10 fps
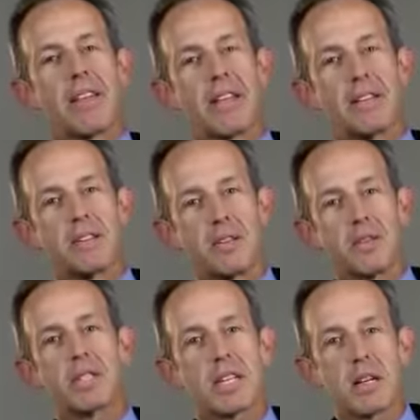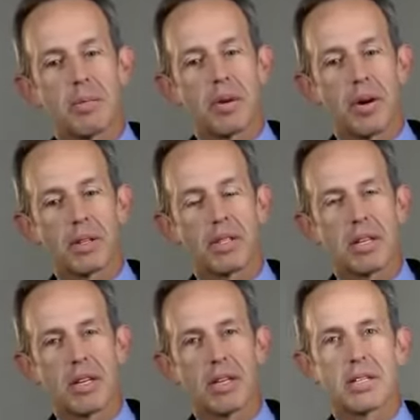the Nu Skin
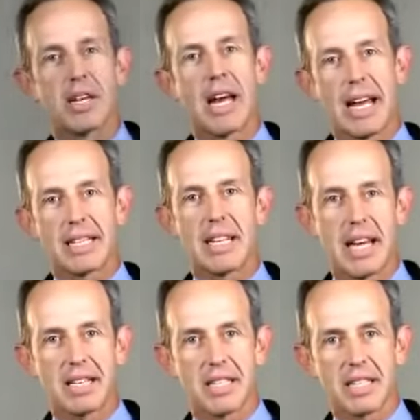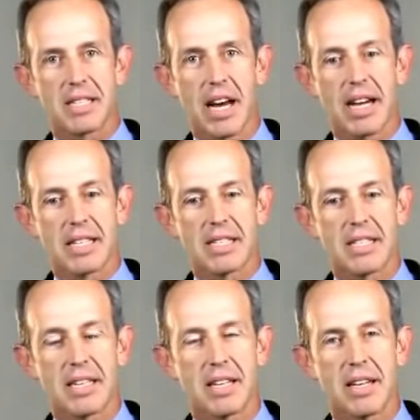approach to anti-aging
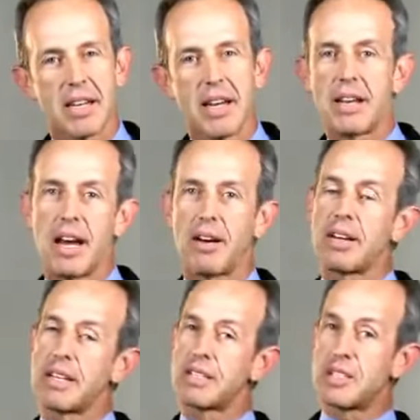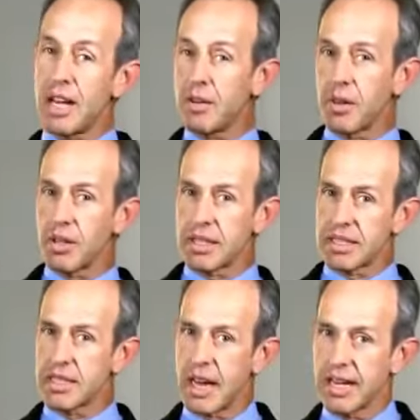science. Now, in general,
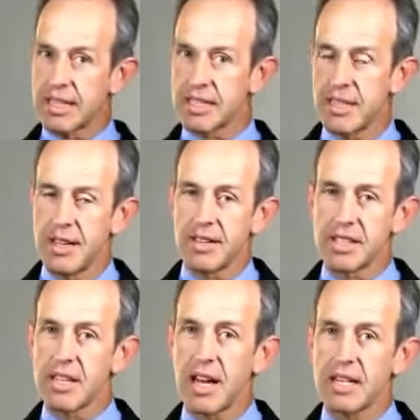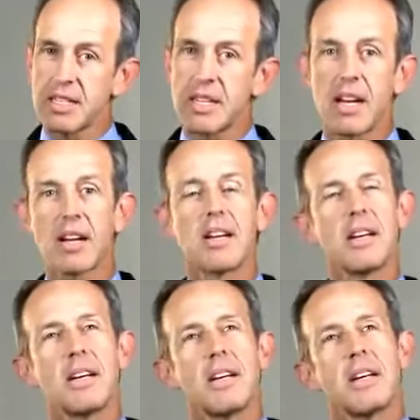in science, the scientists are
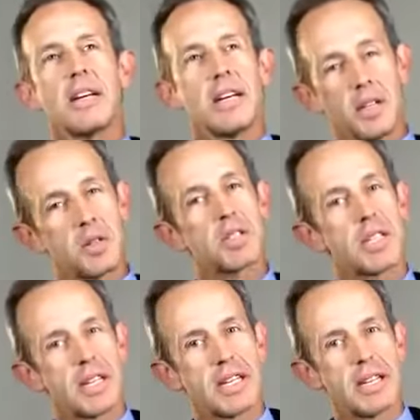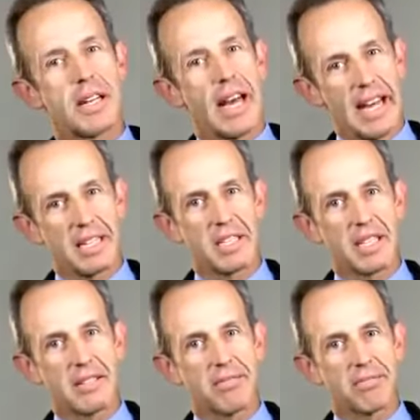interested in
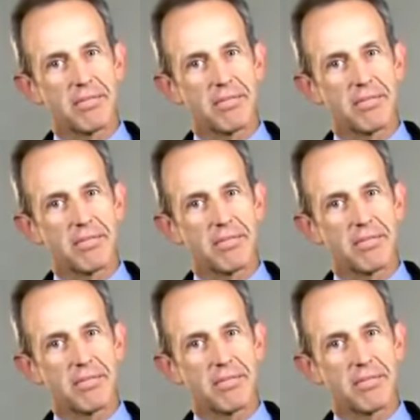aging,